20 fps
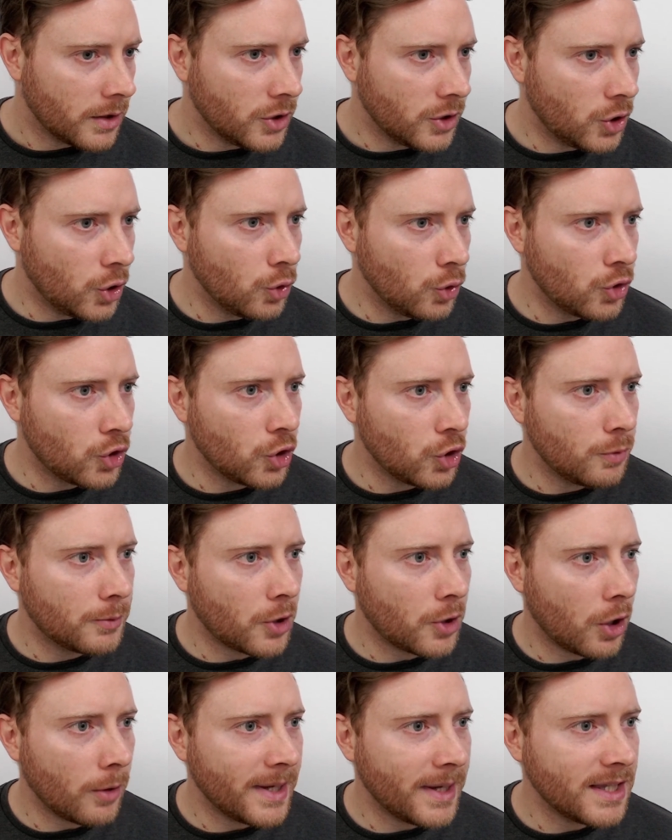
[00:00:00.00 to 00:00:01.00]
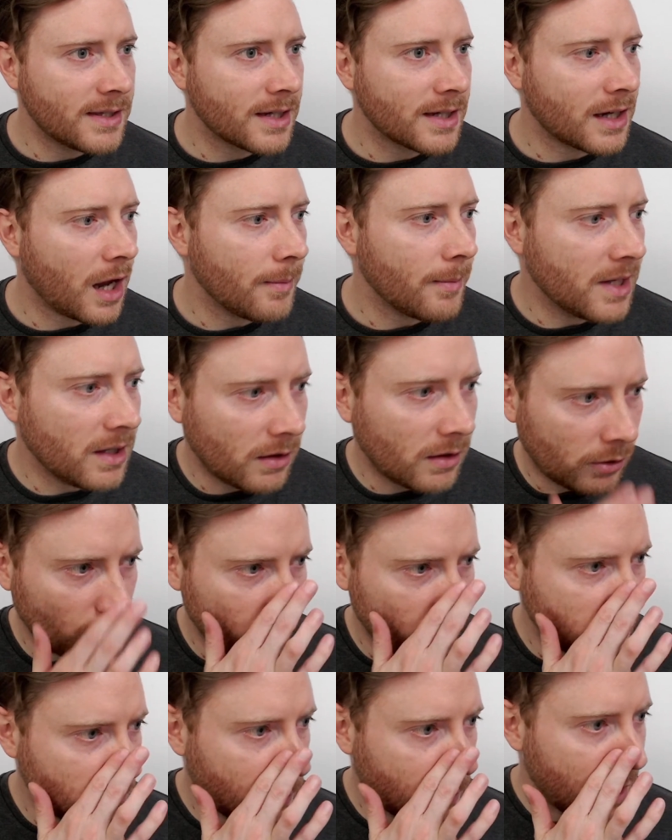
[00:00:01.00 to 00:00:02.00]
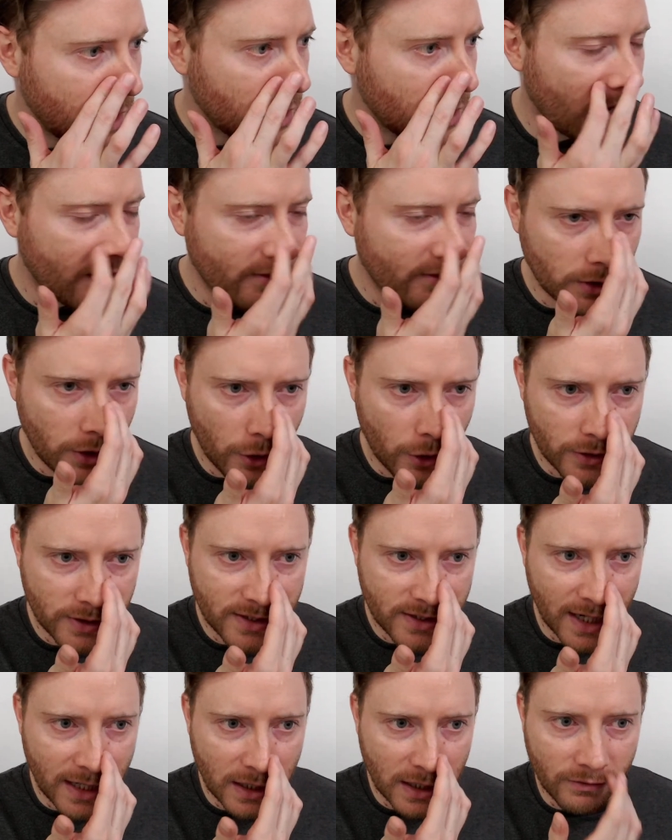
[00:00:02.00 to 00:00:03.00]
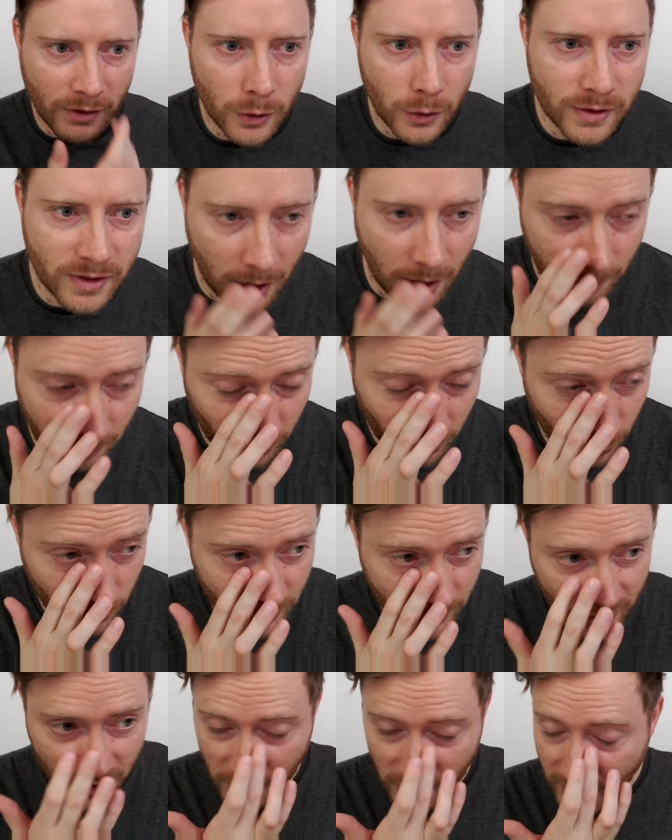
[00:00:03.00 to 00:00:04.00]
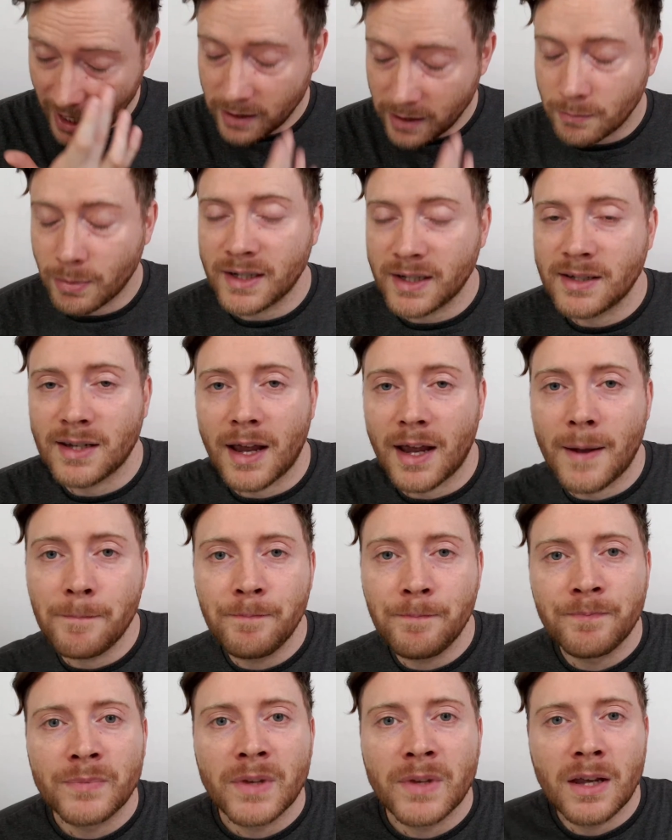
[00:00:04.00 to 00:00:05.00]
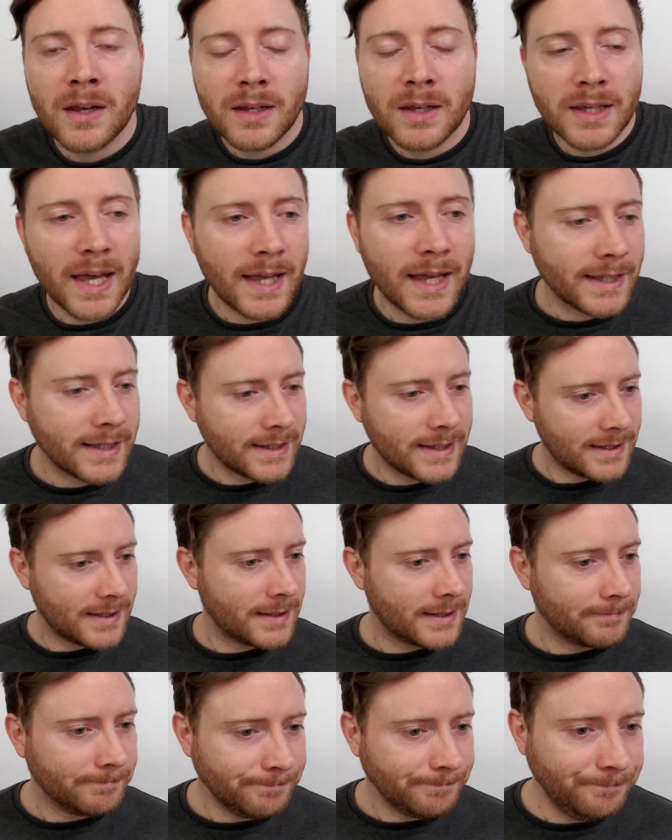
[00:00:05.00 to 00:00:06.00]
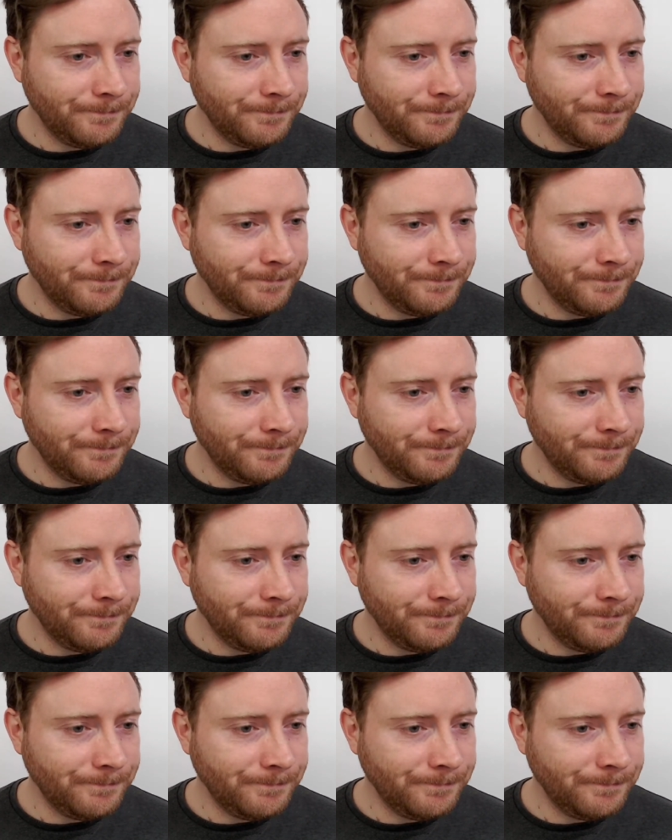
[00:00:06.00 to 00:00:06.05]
YouTube comments are coming through as well. I haven't noticed any of those come through just yet, but yeah, let's